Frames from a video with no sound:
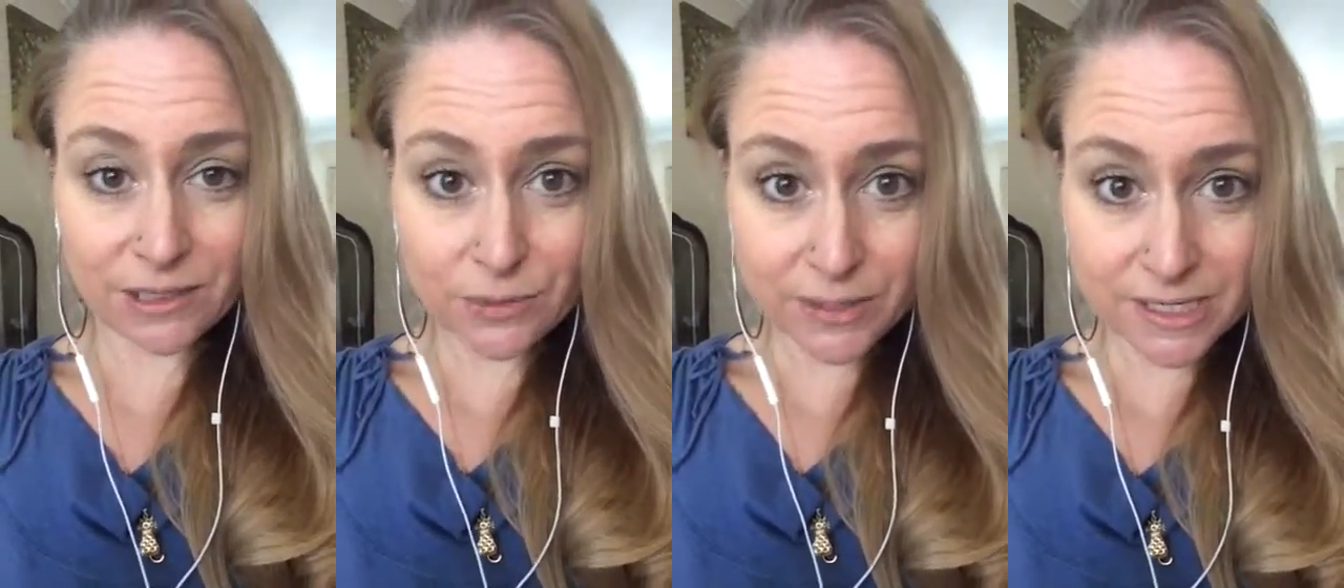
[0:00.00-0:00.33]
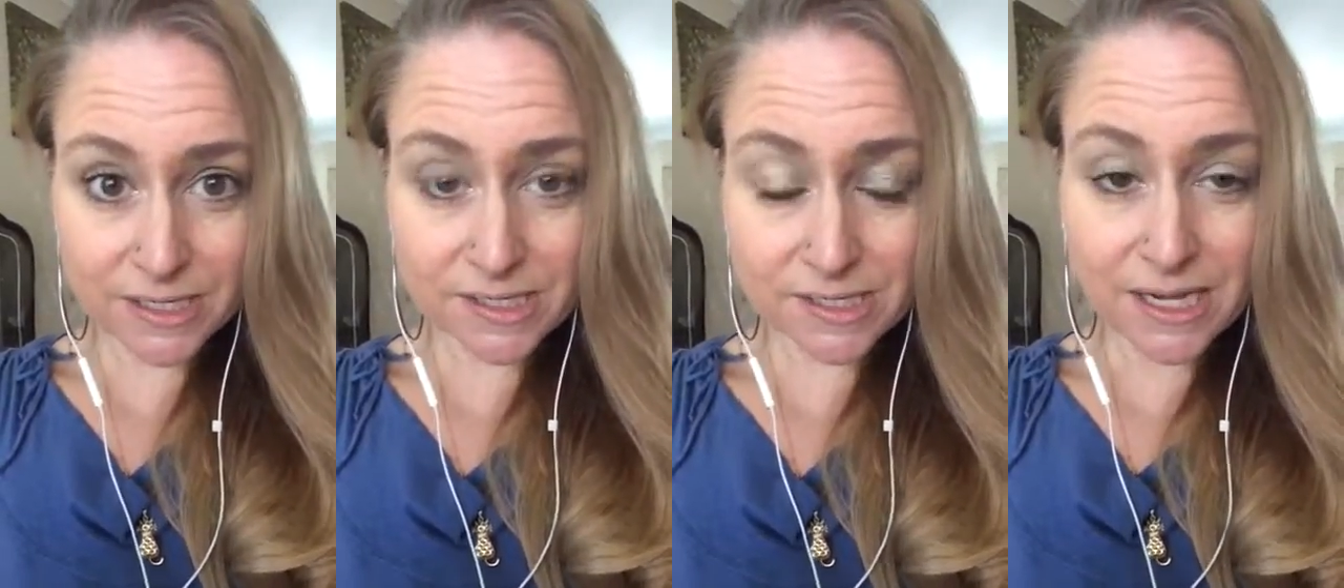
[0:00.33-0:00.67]

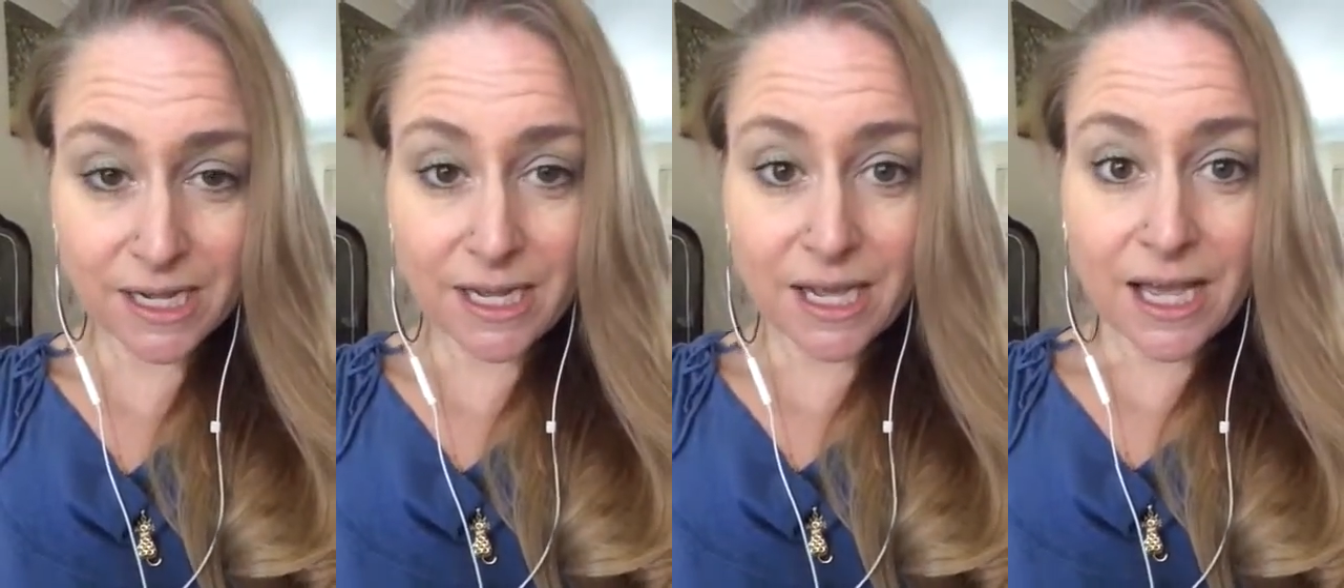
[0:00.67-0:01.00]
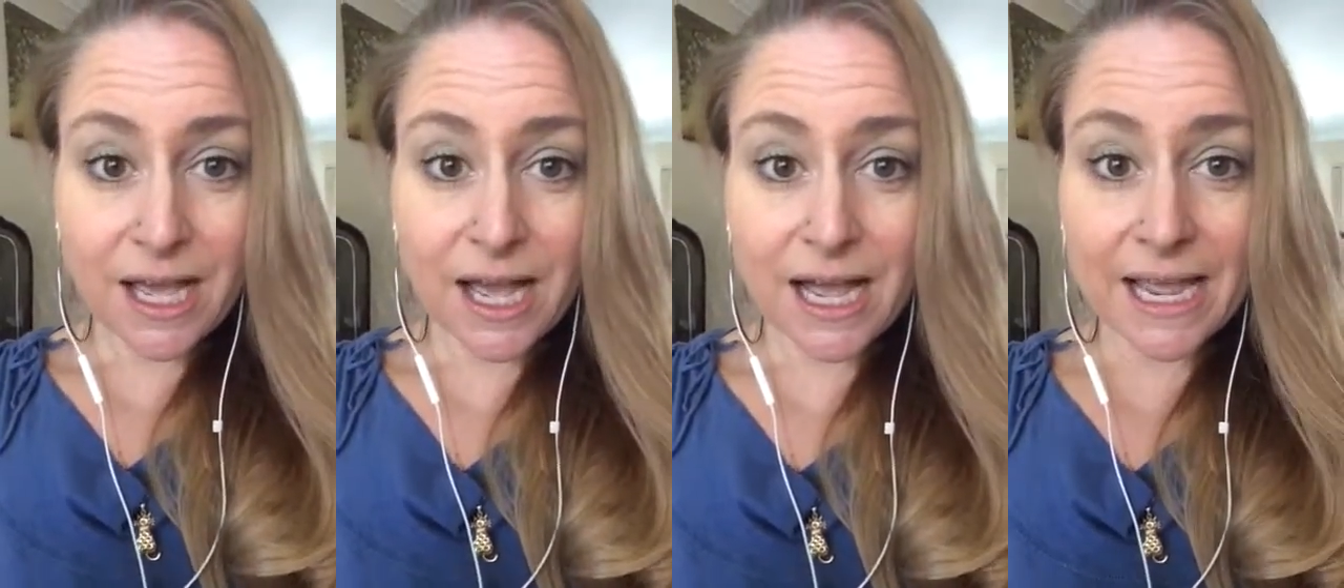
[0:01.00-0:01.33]
Louis,
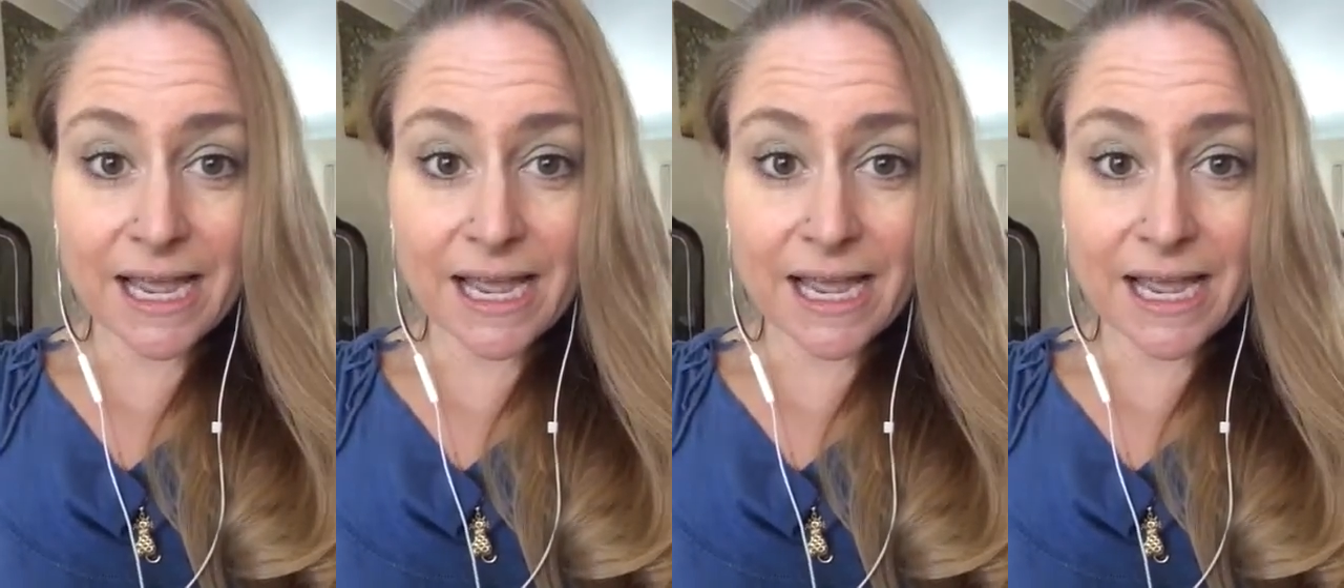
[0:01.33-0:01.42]
I